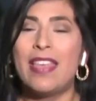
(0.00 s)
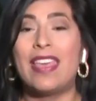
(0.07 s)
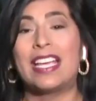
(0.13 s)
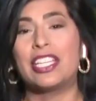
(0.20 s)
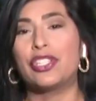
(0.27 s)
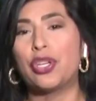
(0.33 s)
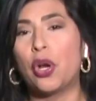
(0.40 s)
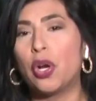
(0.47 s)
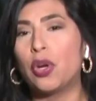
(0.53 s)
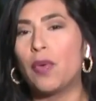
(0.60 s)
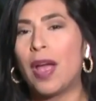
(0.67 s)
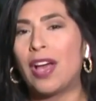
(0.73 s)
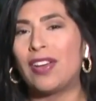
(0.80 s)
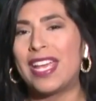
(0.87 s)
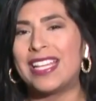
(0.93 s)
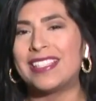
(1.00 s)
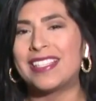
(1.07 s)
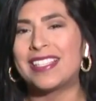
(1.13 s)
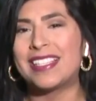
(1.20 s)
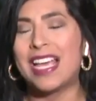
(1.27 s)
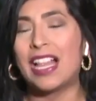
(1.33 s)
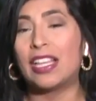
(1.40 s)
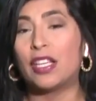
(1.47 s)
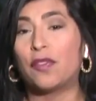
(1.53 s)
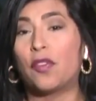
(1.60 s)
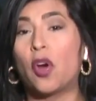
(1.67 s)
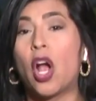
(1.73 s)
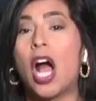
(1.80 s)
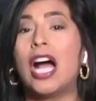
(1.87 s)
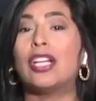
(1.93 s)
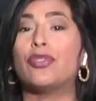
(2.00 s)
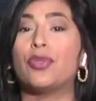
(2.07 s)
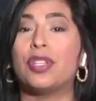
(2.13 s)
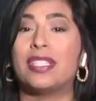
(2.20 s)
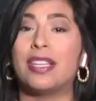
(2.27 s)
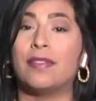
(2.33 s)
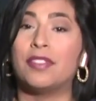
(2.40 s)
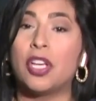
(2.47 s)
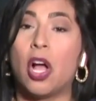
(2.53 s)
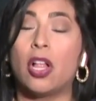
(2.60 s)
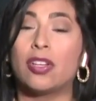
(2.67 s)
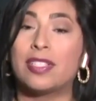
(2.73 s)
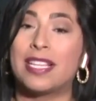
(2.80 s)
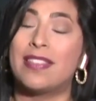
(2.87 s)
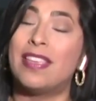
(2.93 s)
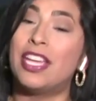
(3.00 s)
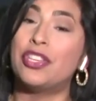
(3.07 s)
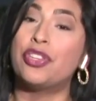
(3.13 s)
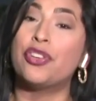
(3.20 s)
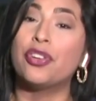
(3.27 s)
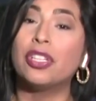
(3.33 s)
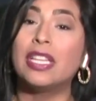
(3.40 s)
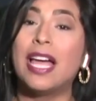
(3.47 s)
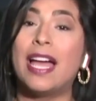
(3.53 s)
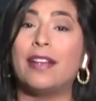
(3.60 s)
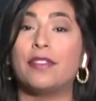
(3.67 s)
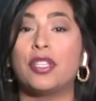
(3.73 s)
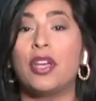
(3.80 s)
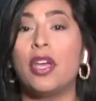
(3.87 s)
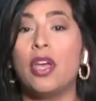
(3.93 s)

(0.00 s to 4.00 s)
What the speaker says: They can turn around and sell it for hundreds of dollars, and then you're left